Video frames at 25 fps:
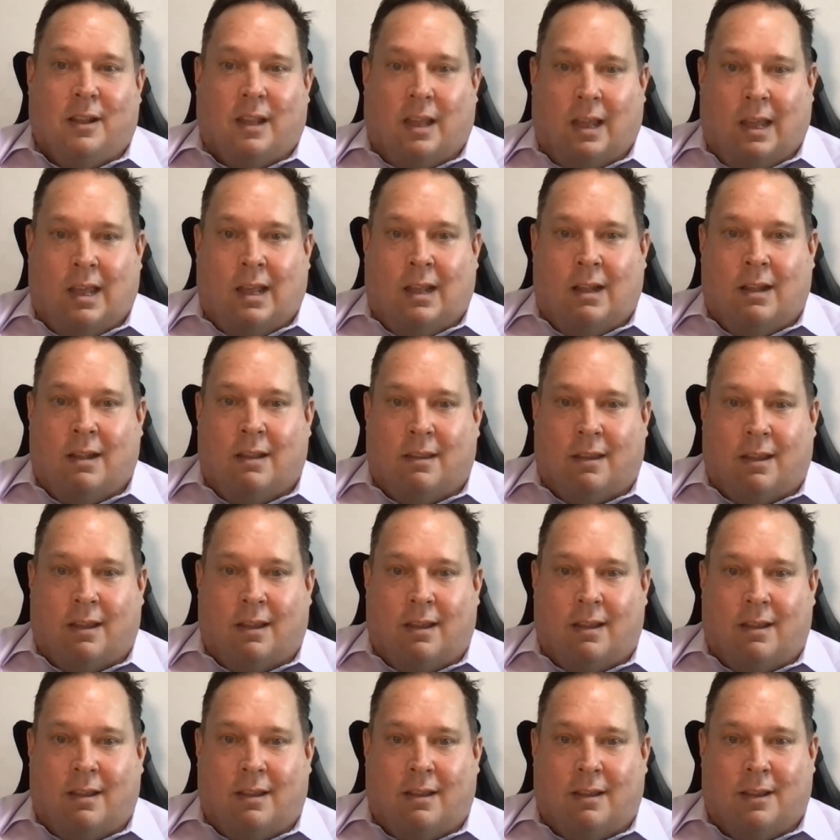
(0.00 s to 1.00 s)
And
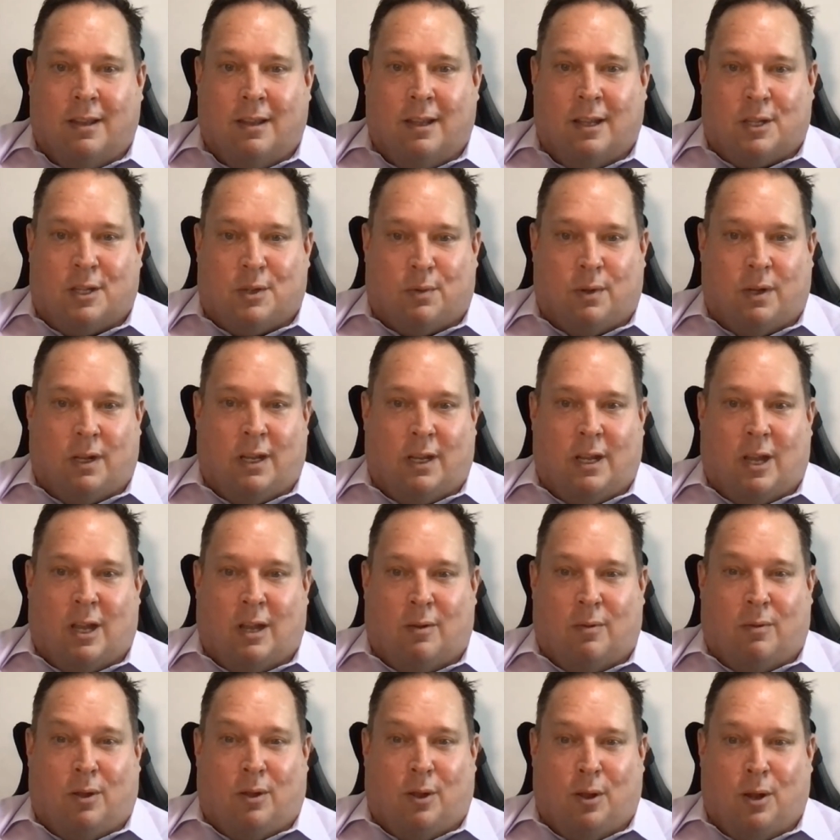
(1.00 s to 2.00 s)
it's really
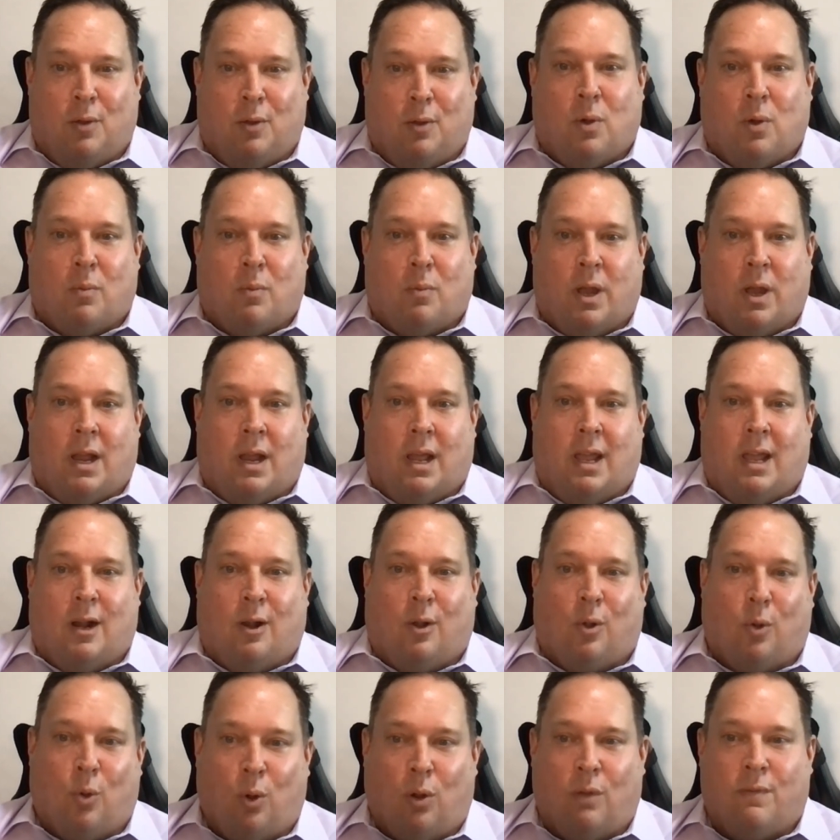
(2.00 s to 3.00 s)
only one way to
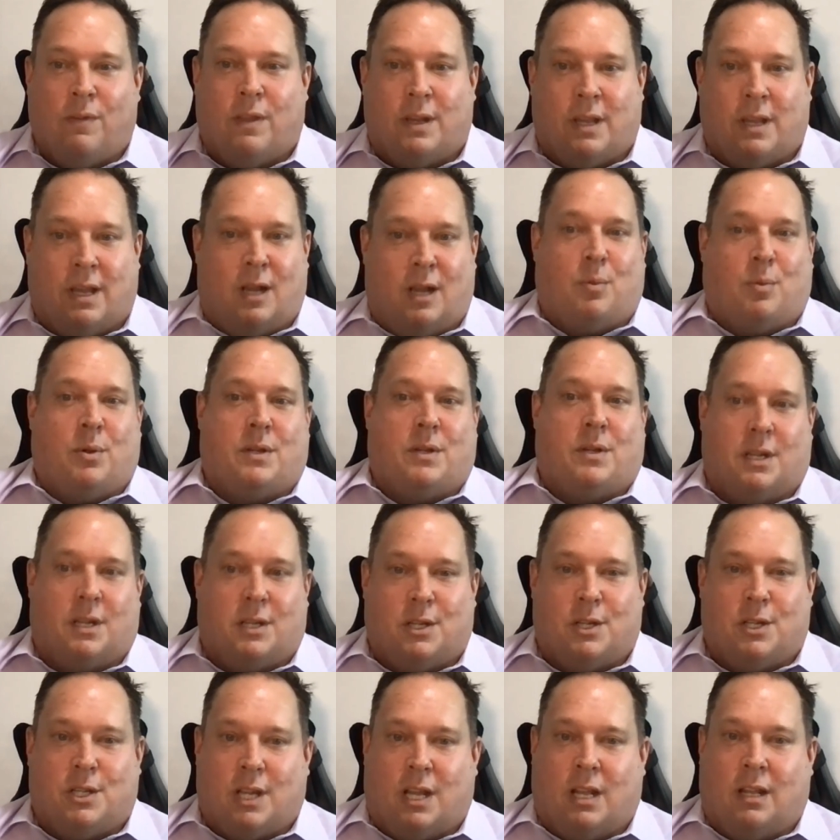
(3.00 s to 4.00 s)
handle all of the data
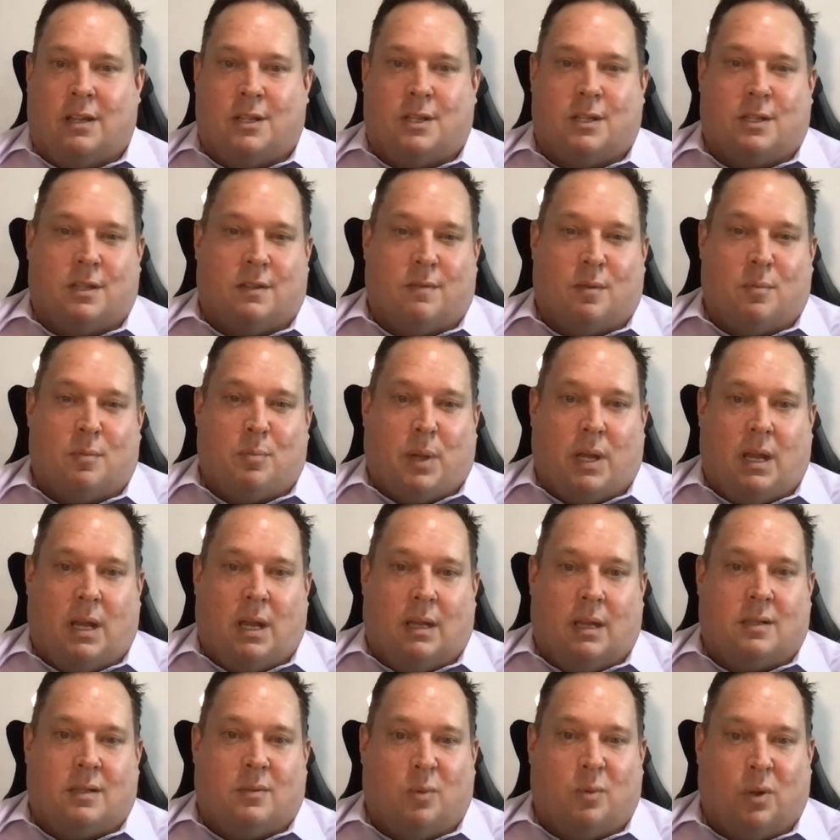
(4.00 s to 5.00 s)
protection challenges of the
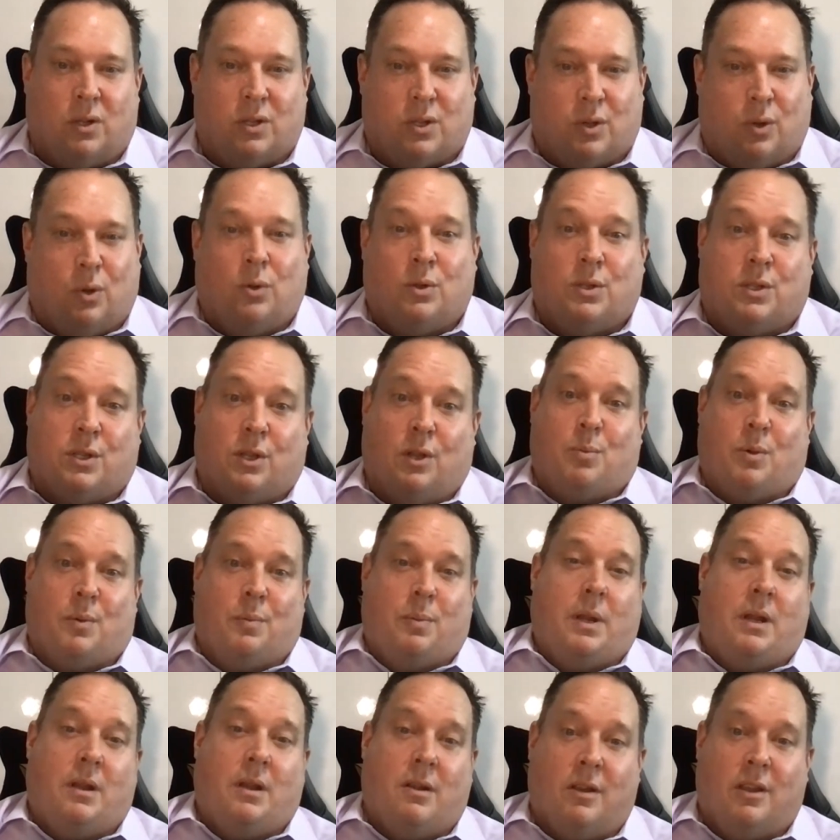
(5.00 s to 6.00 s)
past, whilst also
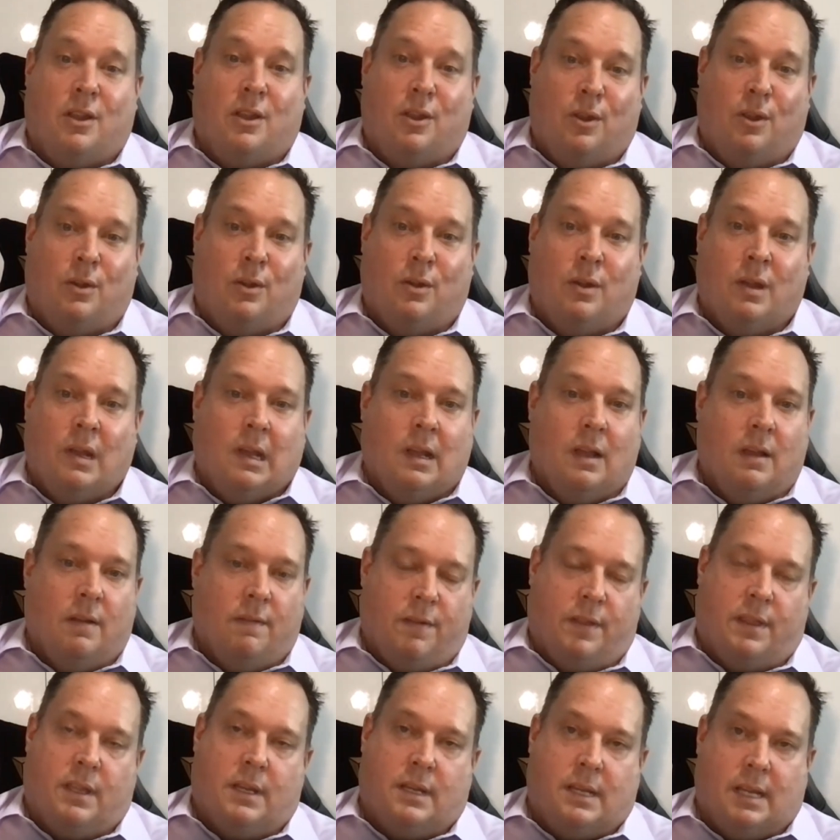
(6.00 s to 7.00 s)
preparing you
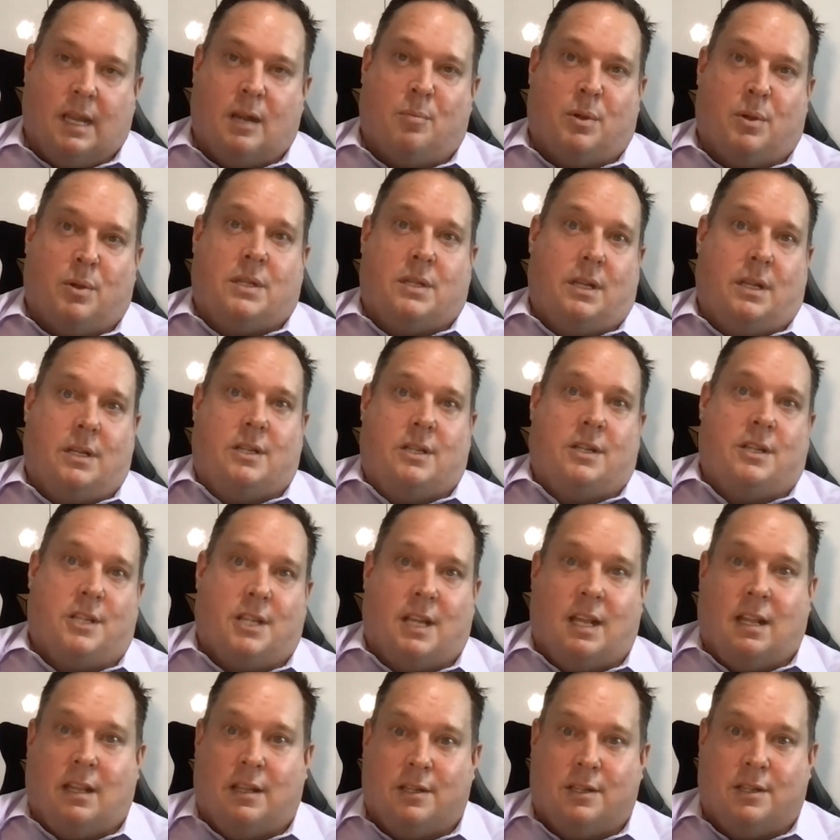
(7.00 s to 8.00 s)
for the data protection
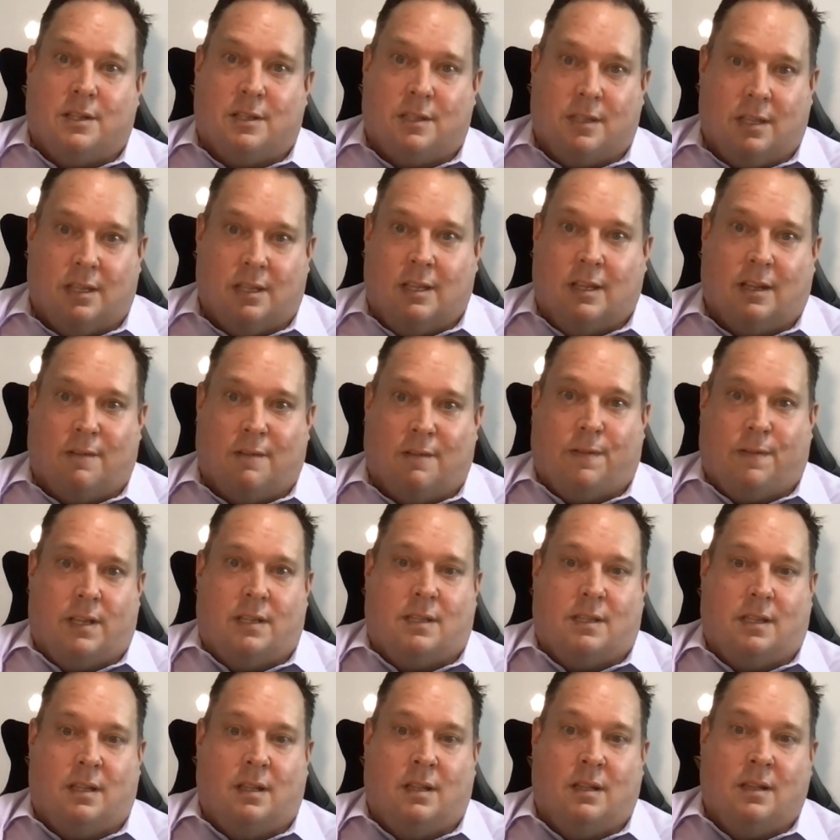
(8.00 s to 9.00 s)
challenges that you're going to
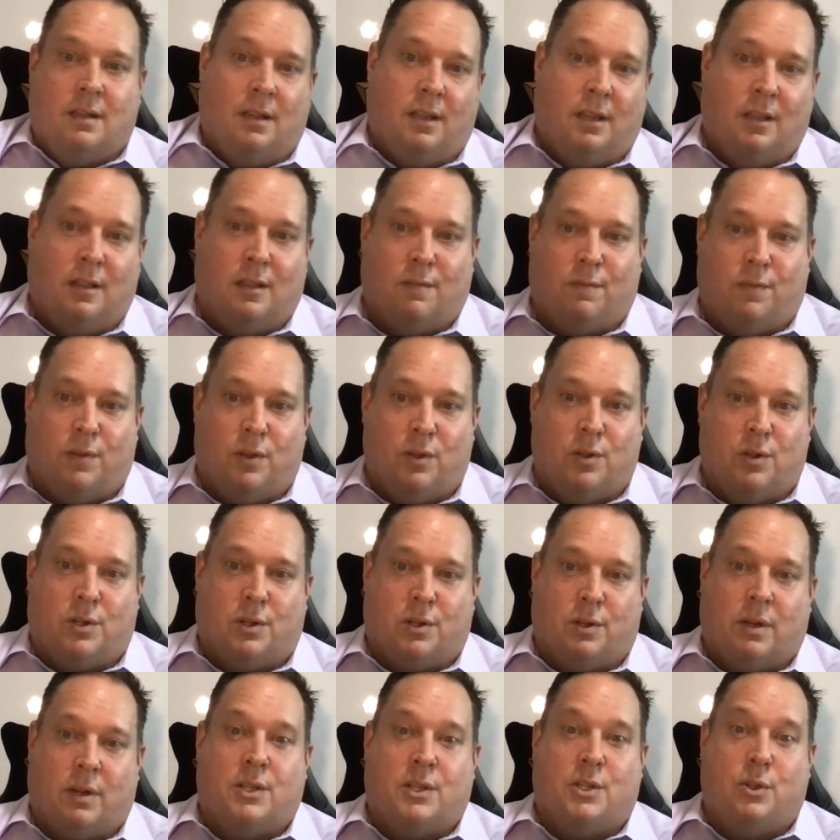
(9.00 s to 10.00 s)
face in the
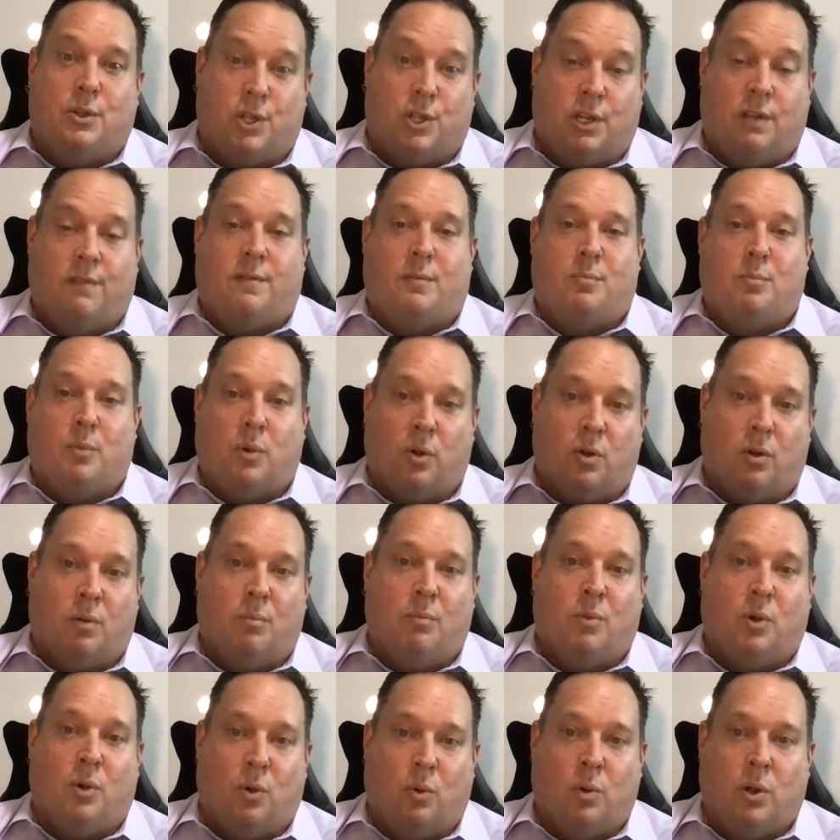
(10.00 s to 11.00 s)
future as you shift more
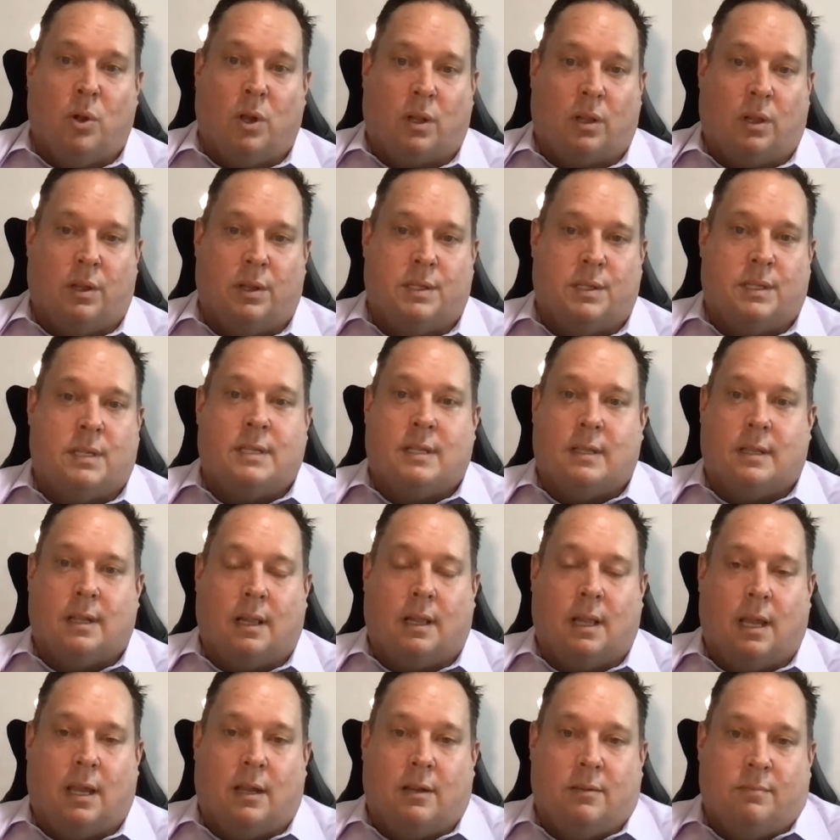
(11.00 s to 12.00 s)
and more workloads into the
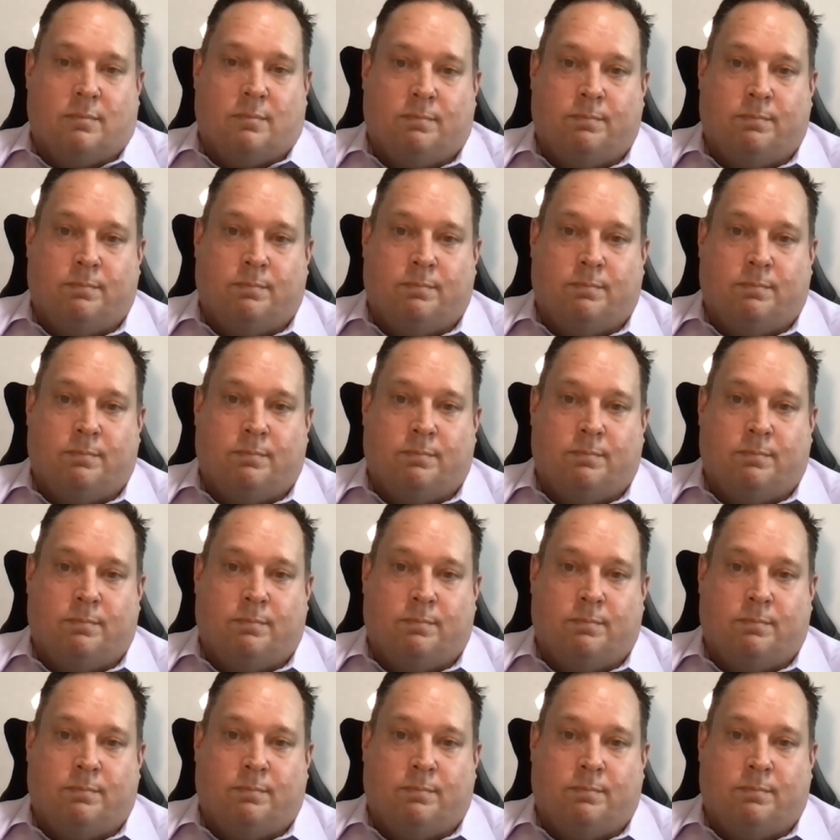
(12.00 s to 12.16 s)
cloud.